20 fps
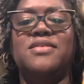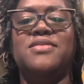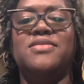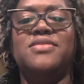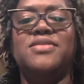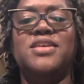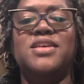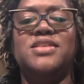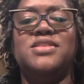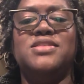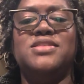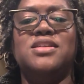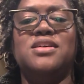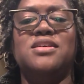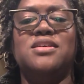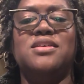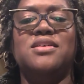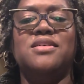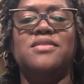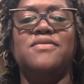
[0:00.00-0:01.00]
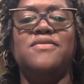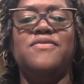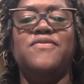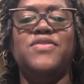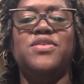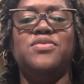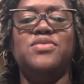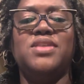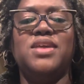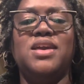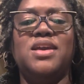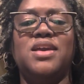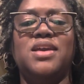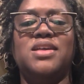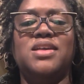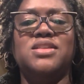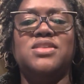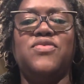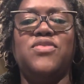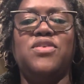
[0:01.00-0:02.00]
These are a few
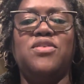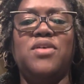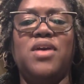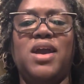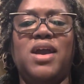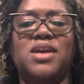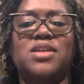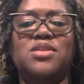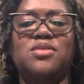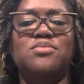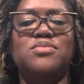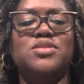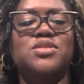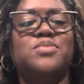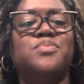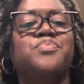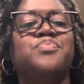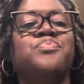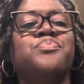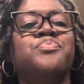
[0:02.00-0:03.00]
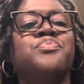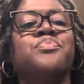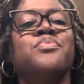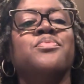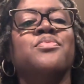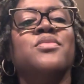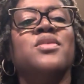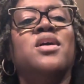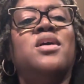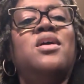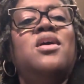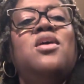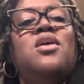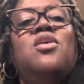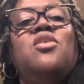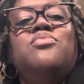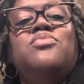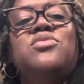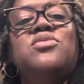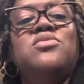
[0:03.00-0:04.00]
items.
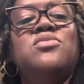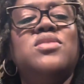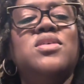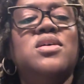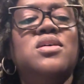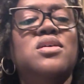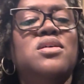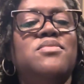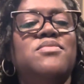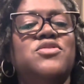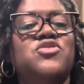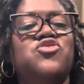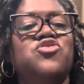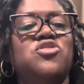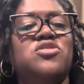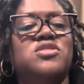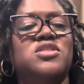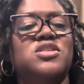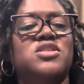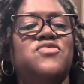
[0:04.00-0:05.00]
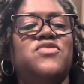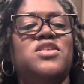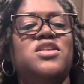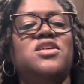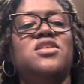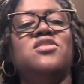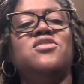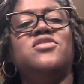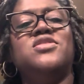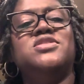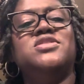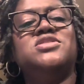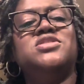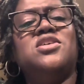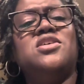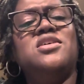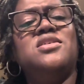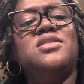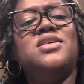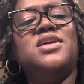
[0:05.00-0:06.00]
Hope you enjoyed this video, and
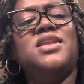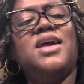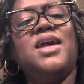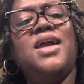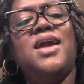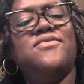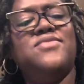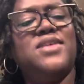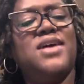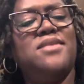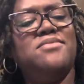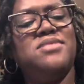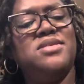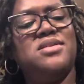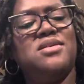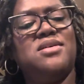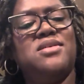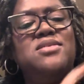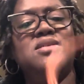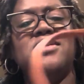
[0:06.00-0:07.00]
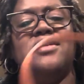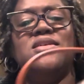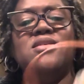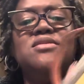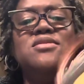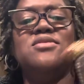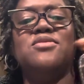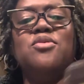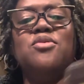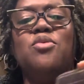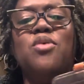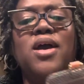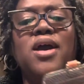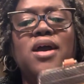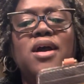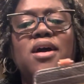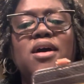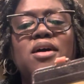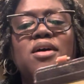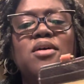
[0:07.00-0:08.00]
sorry that I have not been on here in a
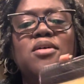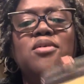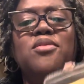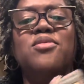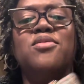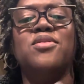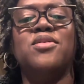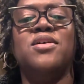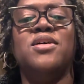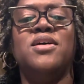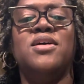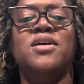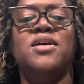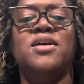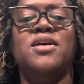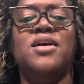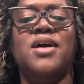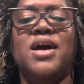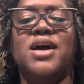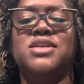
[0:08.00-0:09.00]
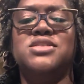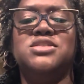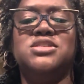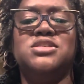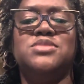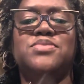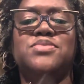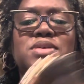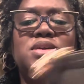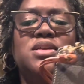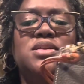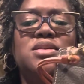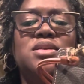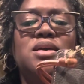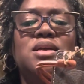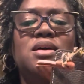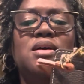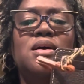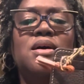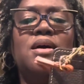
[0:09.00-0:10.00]
while. I've just been
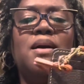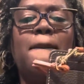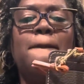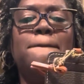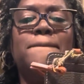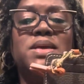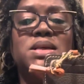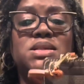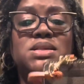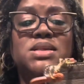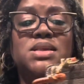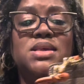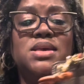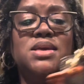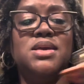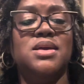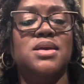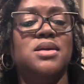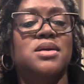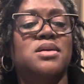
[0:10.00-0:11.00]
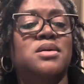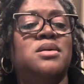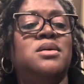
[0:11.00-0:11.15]
busy.